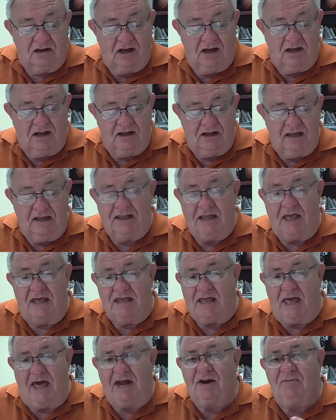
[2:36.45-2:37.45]
Uh,
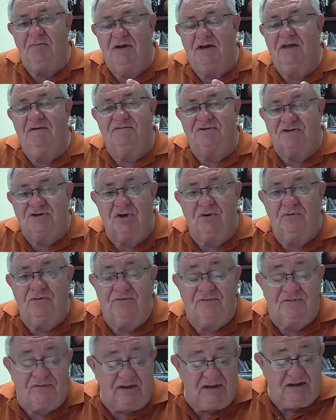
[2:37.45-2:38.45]
Adam and Eve
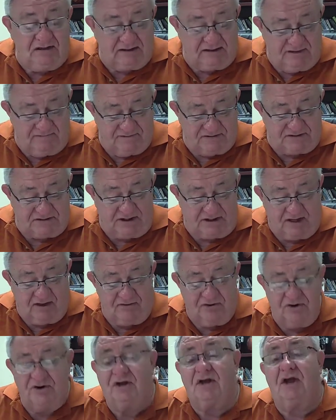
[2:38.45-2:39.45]
sewed fig leaves
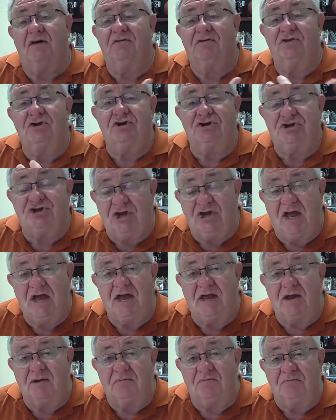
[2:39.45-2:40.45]
together to cover their
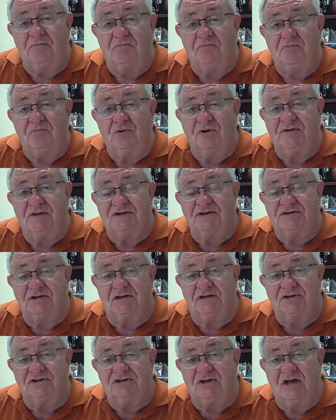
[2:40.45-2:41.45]
shame were they
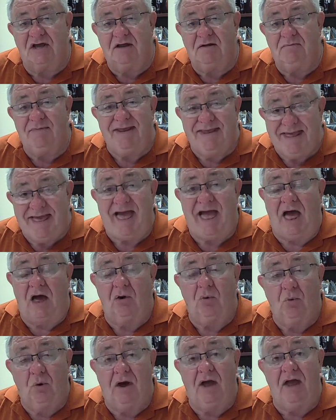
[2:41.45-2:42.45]
still ashamed? Yeah.
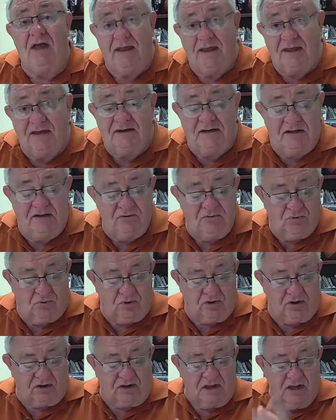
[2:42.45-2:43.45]
Why? It didn't
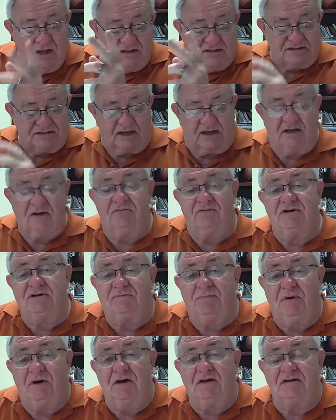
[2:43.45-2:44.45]
work. Second
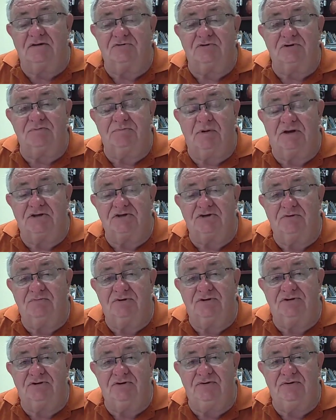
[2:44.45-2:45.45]
response, response
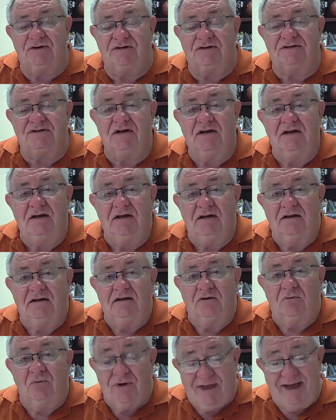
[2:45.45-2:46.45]
number two is
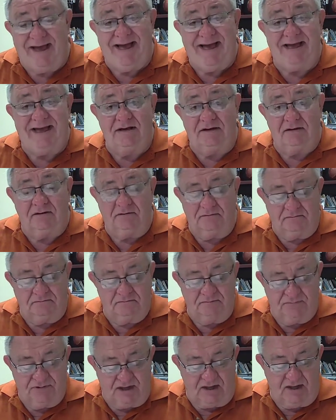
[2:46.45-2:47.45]
we hide.
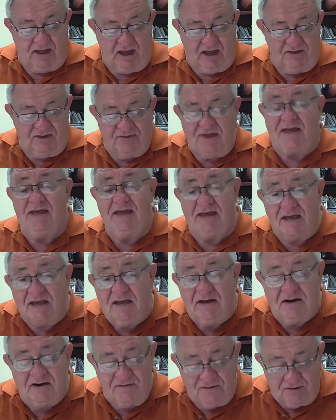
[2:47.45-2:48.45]
They hide. They
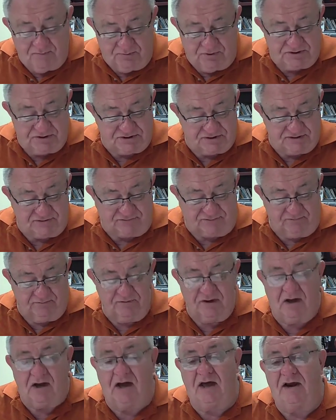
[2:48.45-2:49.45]
hid in the bushes
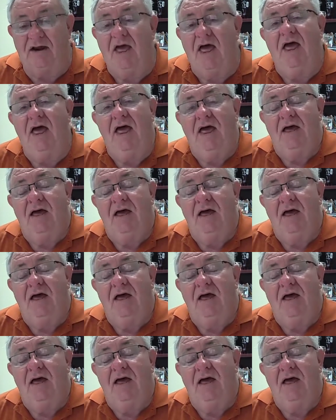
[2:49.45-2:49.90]
from God.